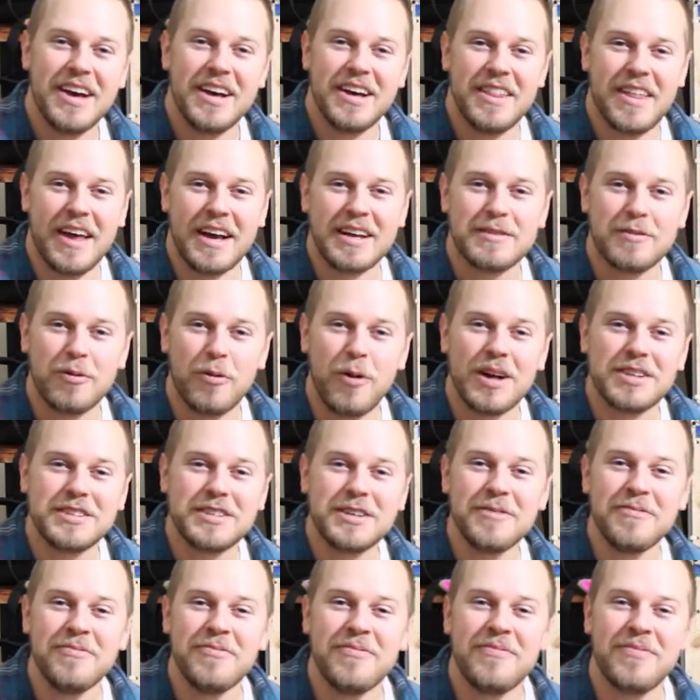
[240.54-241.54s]
Thanks for
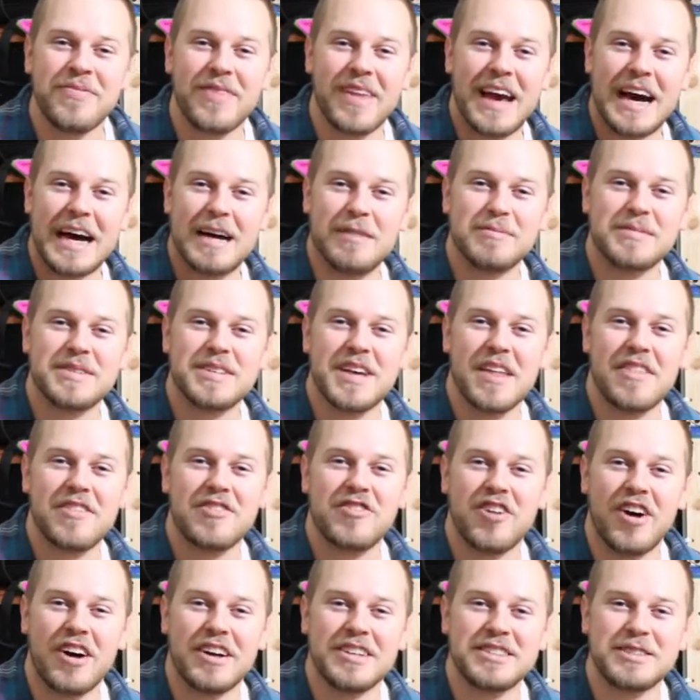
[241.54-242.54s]
watching. I'm Seth
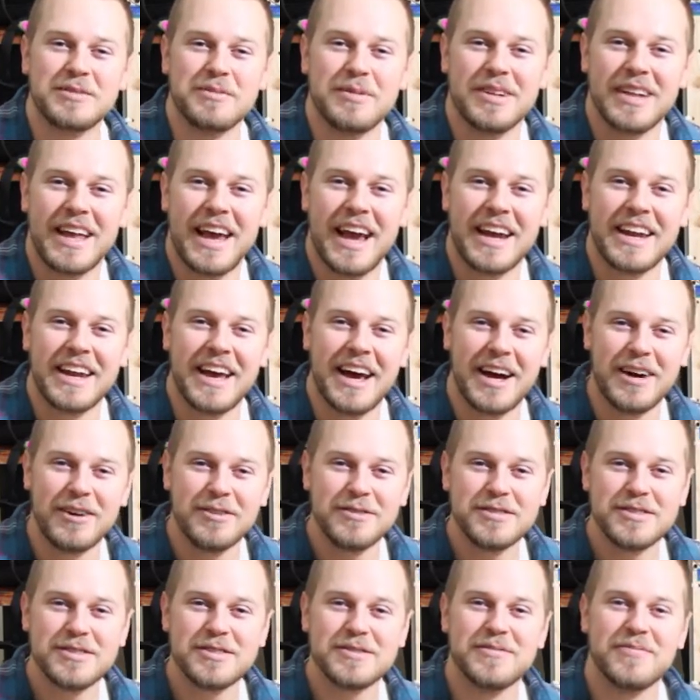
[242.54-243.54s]
Johnson with Land to
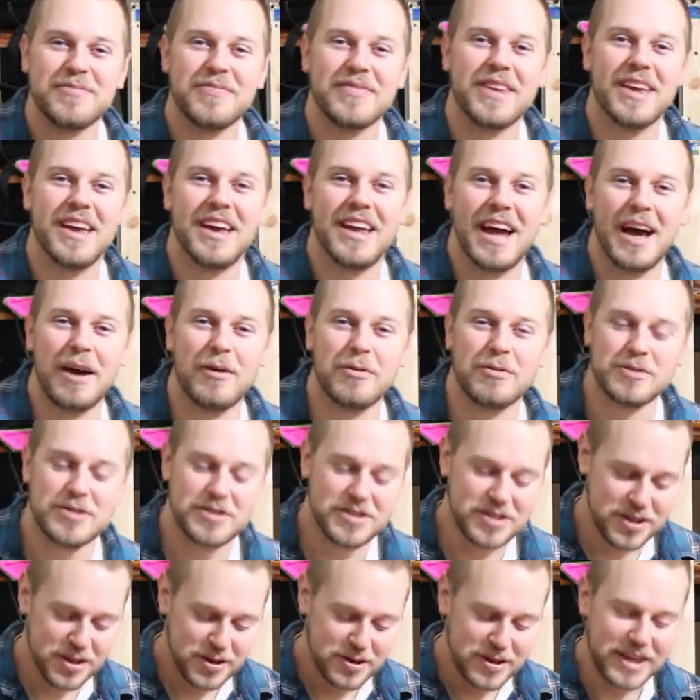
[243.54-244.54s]
House, and I will
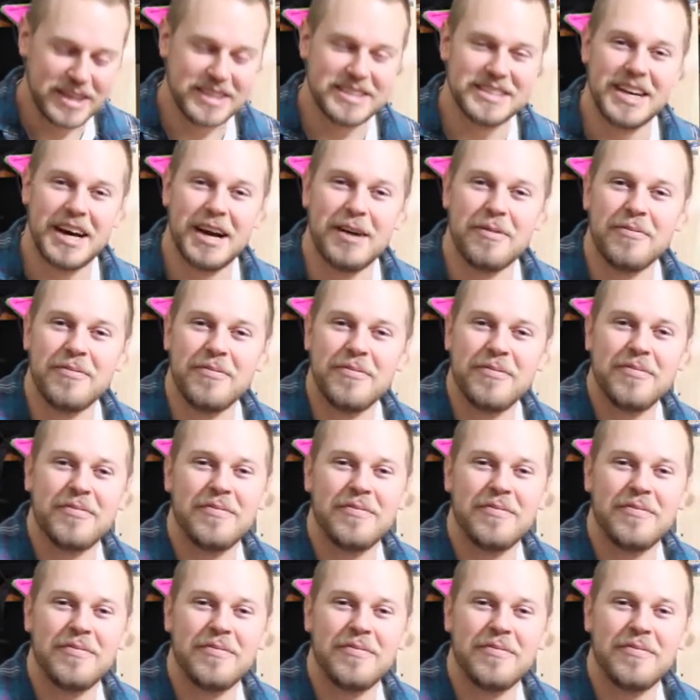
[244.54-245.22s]
see you next time.